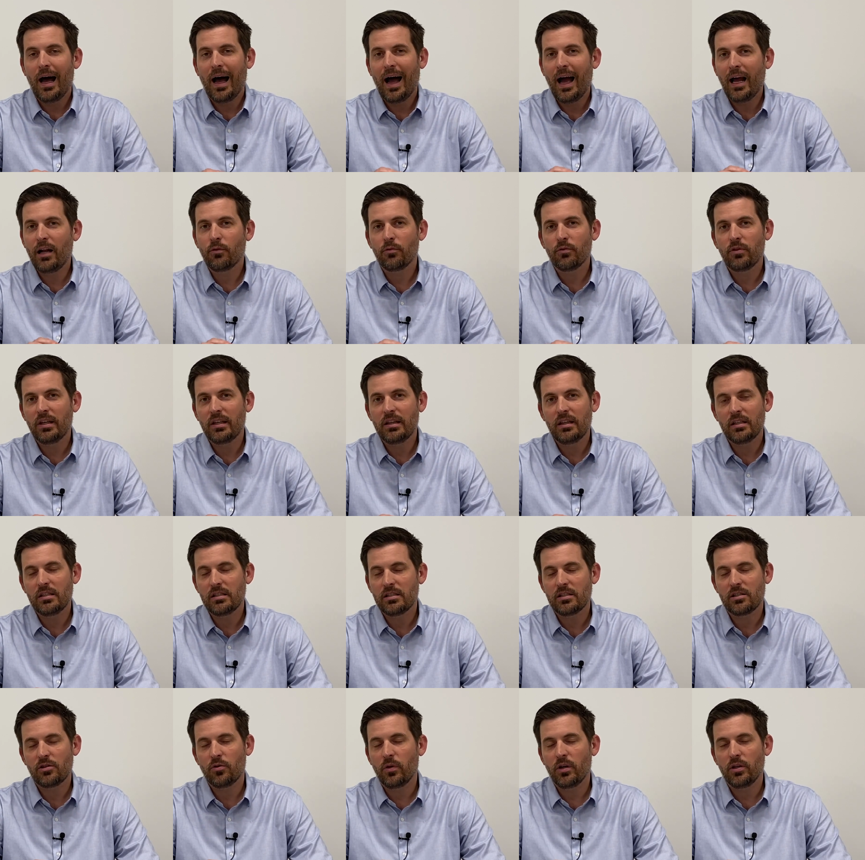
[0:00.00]
I don't think this
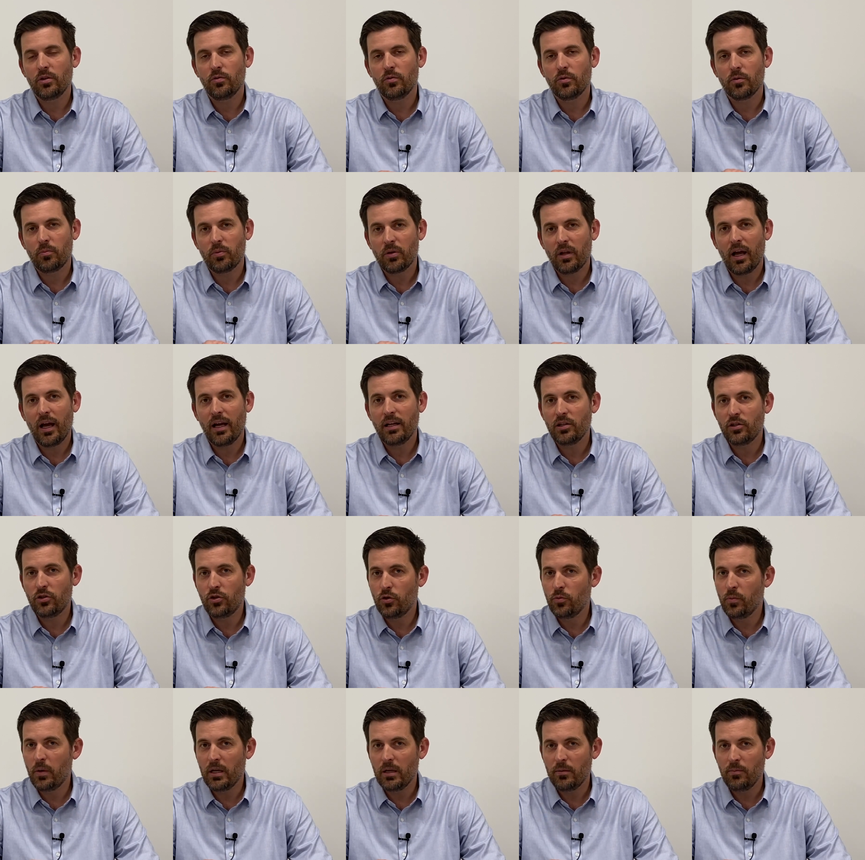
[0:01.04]
is going to apply to
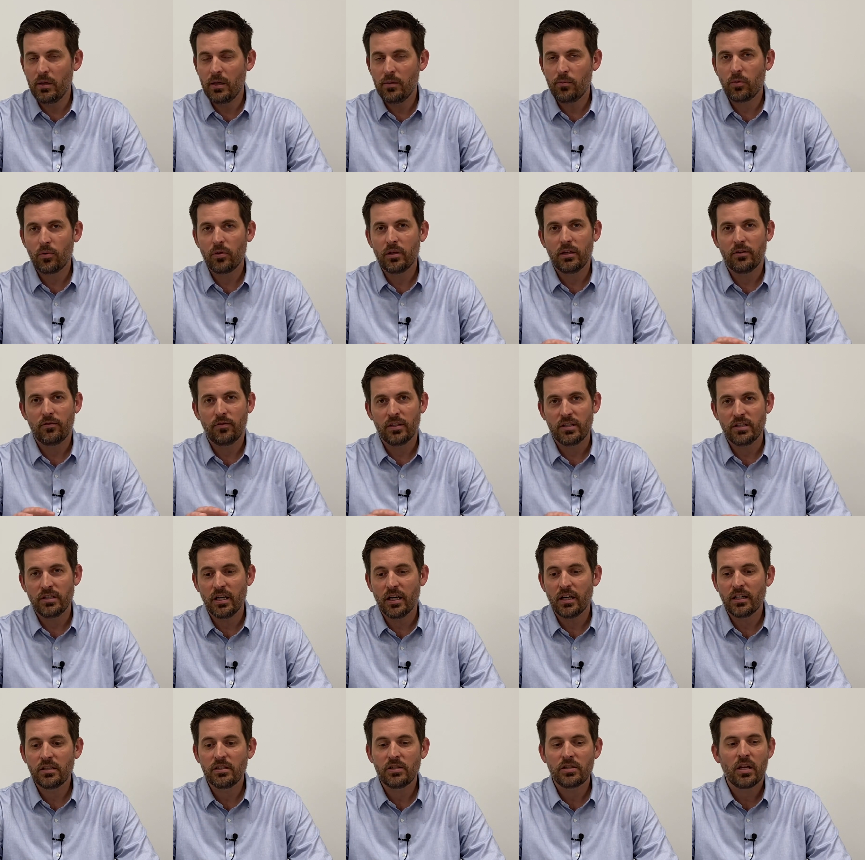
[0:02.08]
too many people. If it
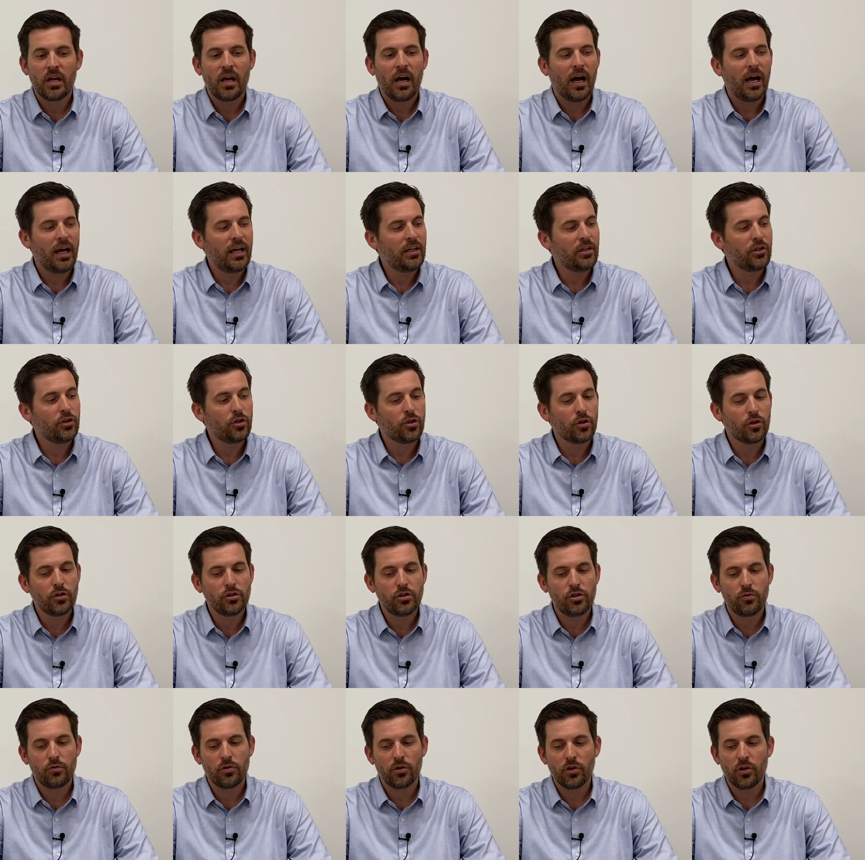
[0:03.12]
does, I
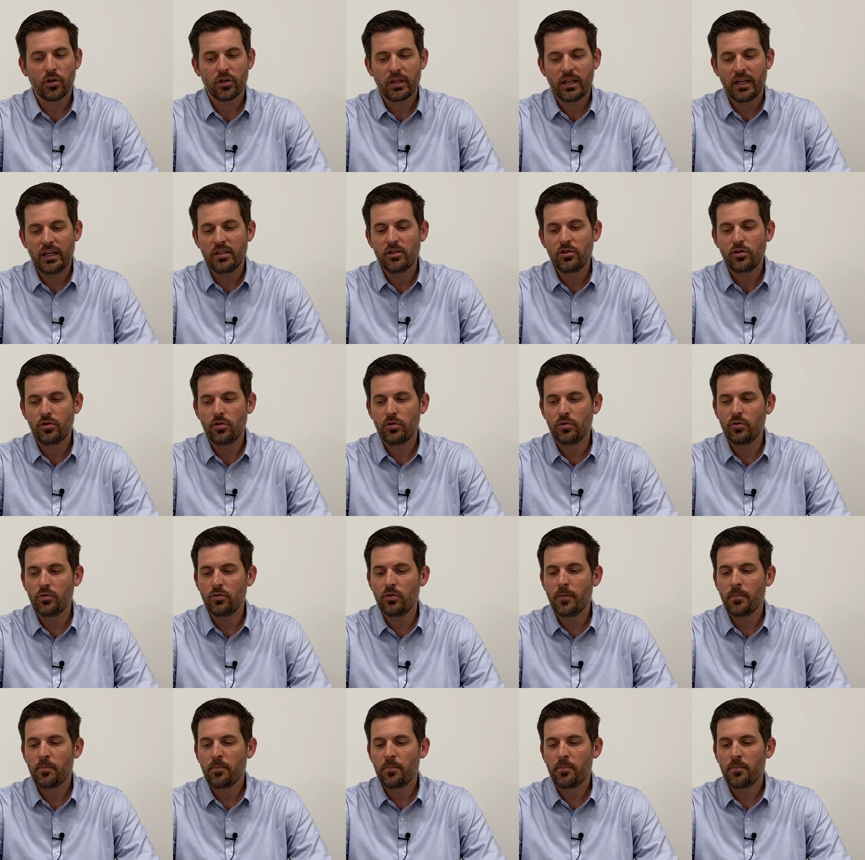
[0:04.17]
encourage you to look into